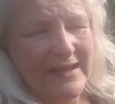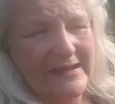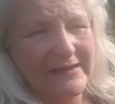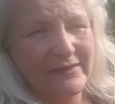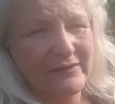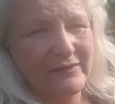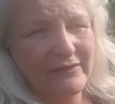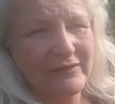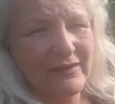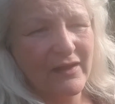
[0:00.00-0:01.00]
in
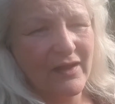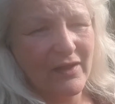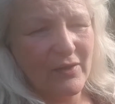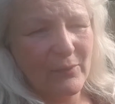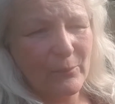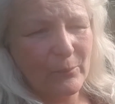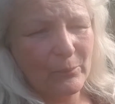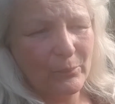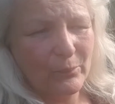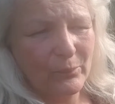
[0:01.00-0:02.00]
courgettes
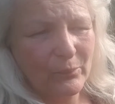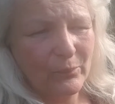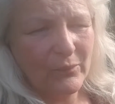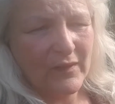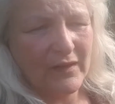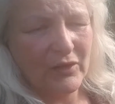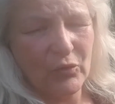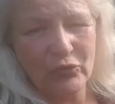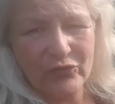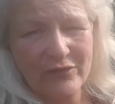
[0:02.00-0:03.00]

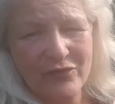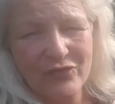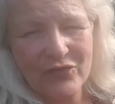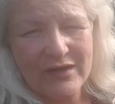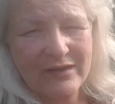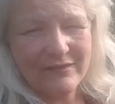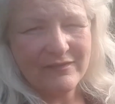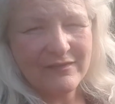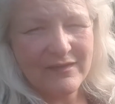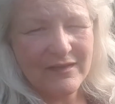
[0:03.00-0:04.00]
and
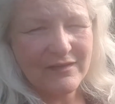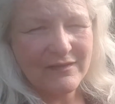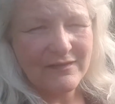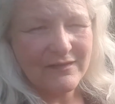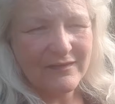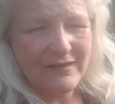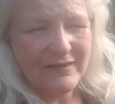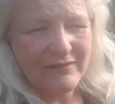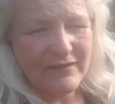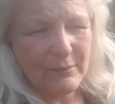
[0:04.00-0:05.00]
zucchinis
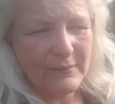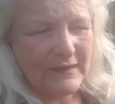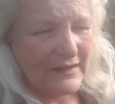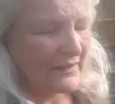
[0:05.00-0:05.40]
at this time of the